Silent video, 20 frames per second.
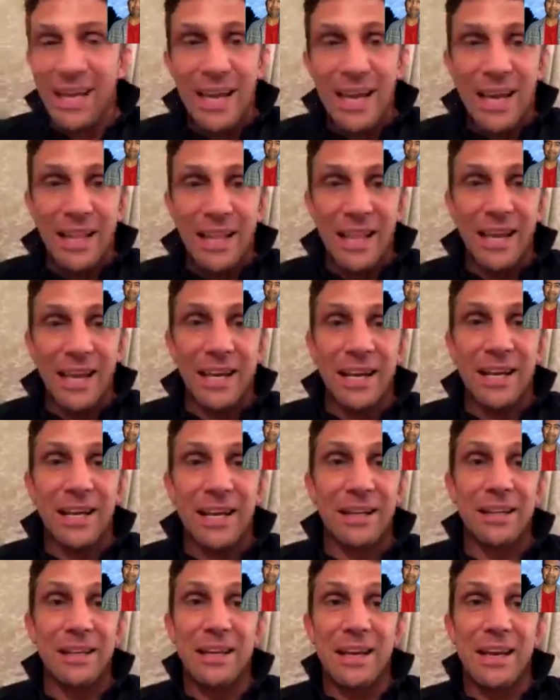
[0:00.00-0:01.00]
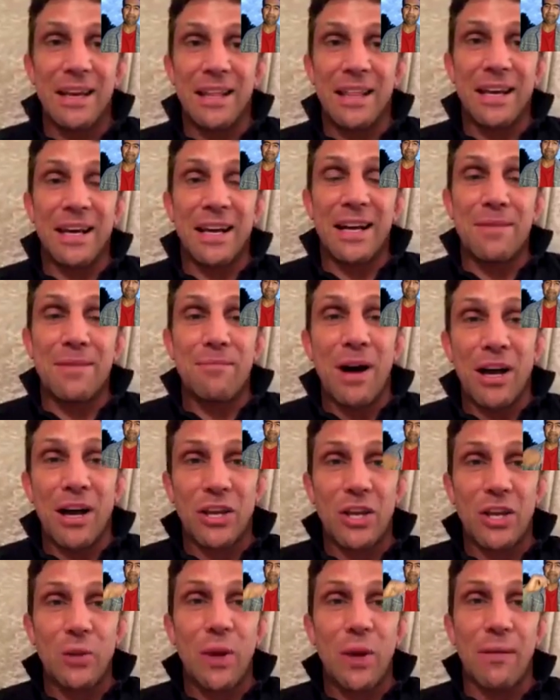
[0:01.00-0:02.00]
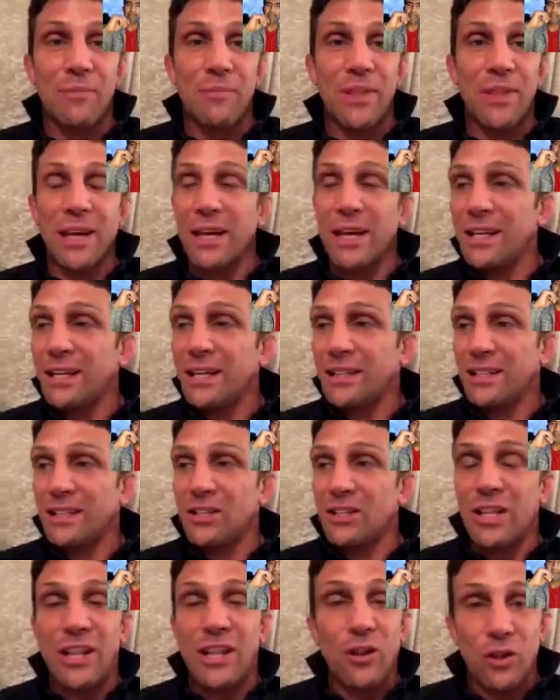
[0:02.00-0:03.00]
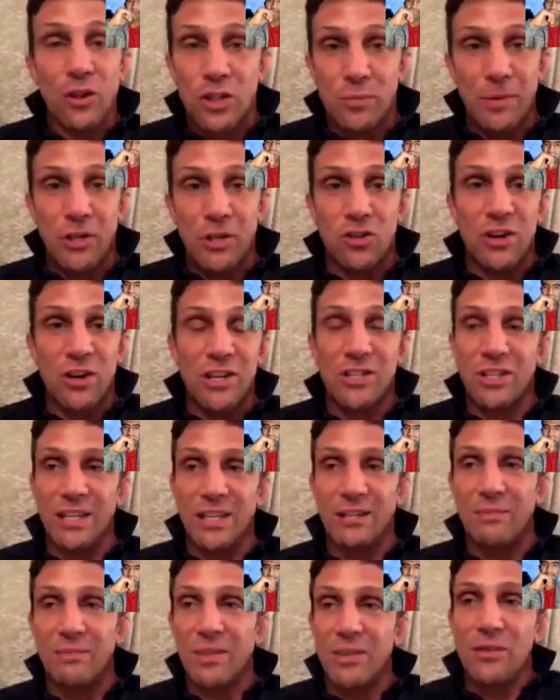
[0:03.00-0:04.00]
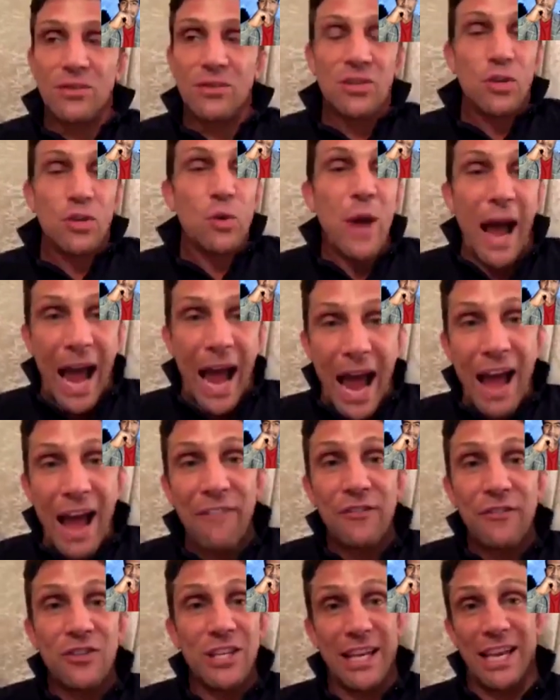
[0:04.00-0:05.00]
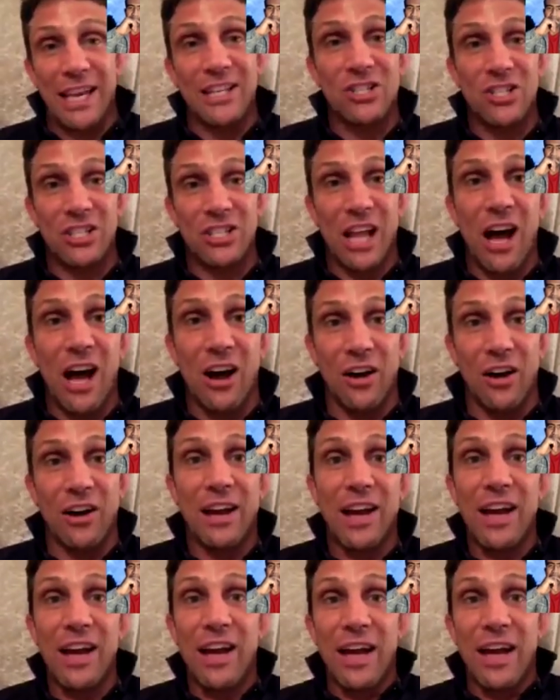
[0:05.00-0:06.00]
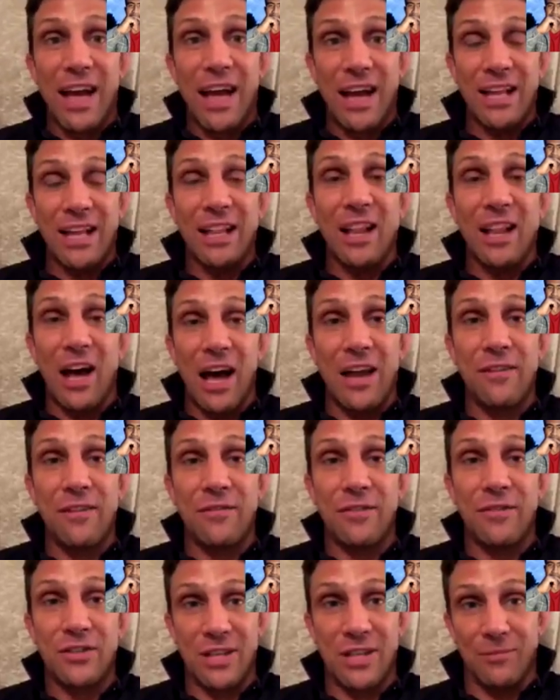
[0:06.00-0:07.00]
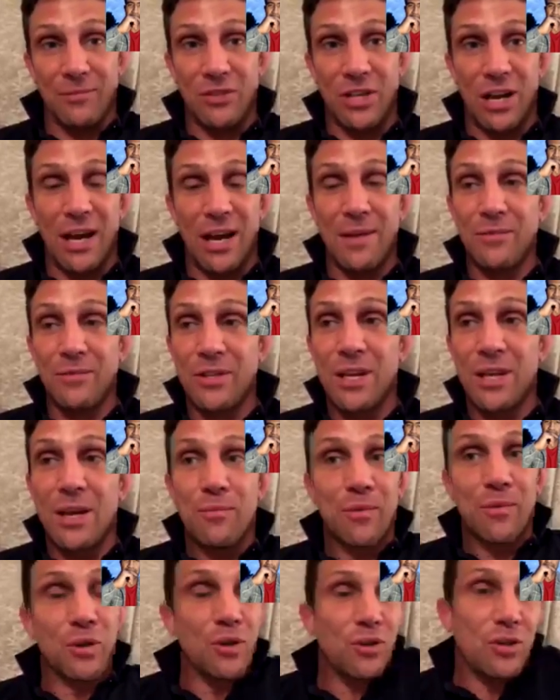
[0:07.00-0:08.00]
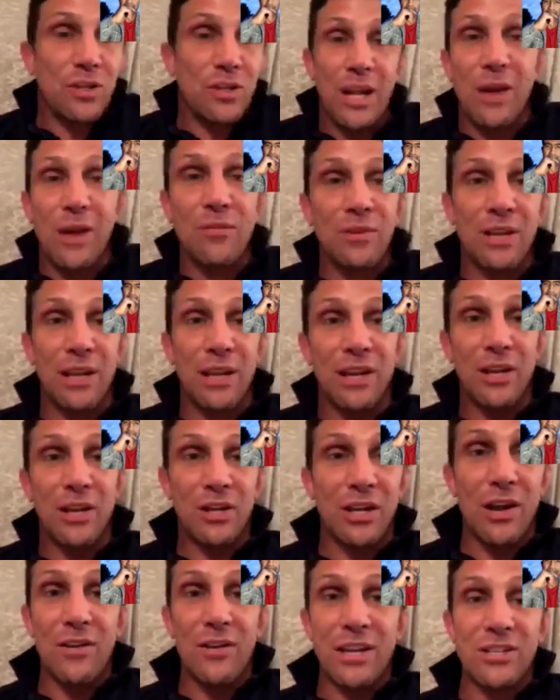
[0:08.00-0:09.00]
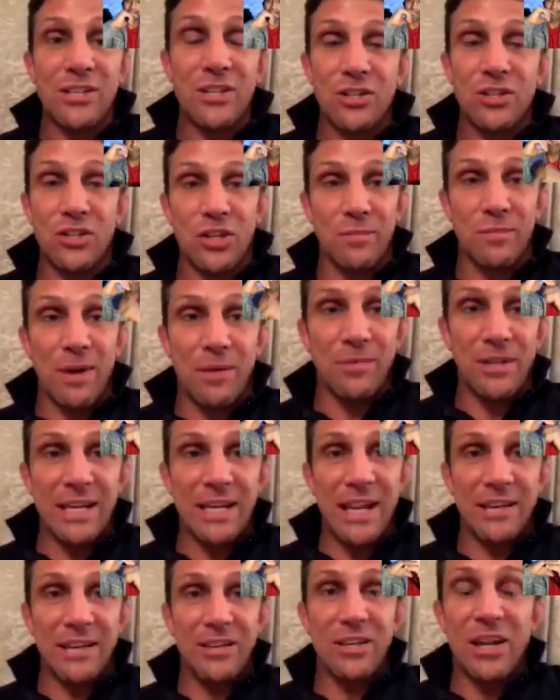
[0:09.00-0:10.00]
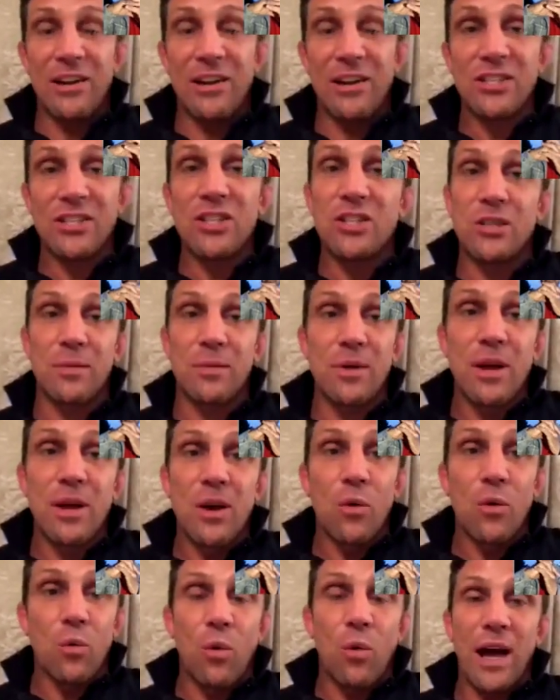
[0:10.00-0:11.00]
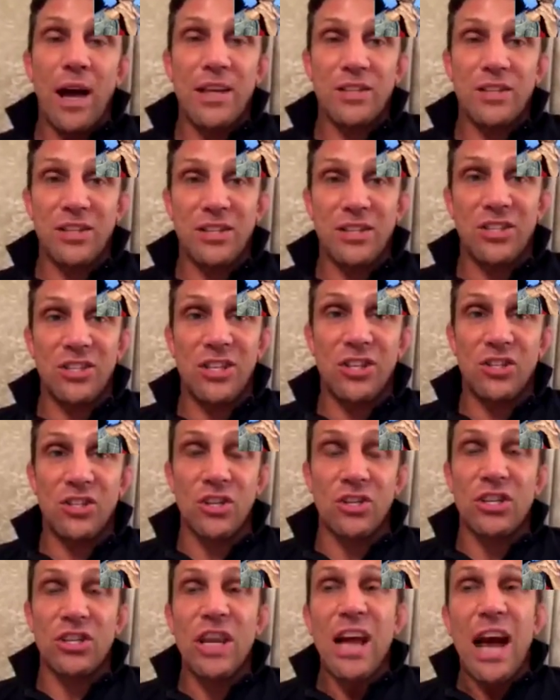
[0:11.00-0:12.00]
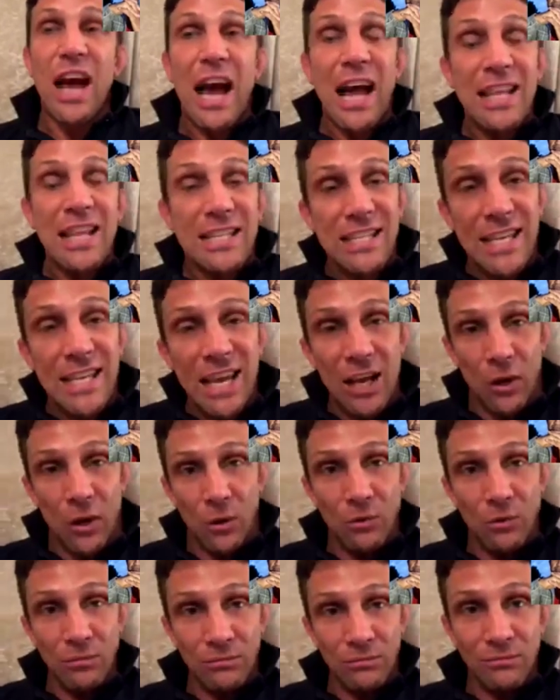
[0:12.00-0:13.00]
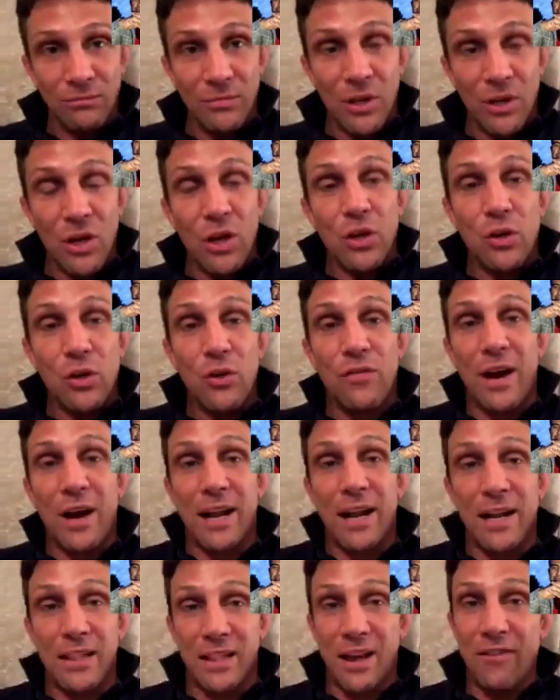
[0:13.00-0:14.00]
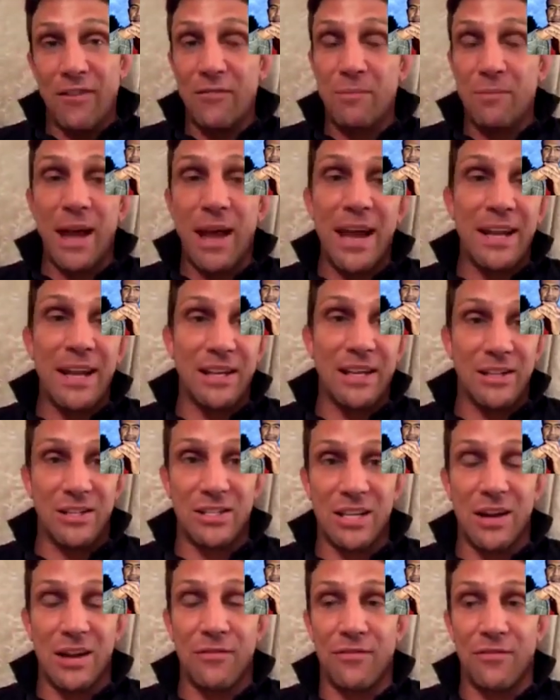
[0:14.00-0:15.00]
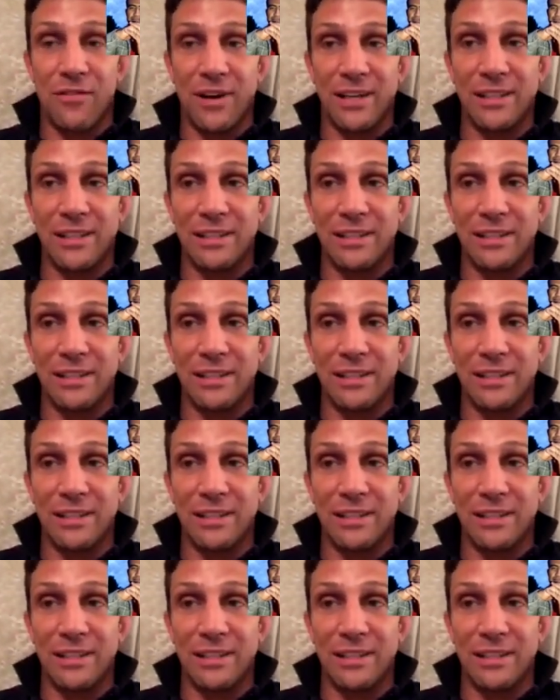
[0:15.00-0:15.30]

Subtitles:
They're gonna muck you up. They're not to be trusted. But you have to get stung in life sometimes because you don't listen to your mum and dad. You don't listen to wiser decisions until you've had enough pain and suffering.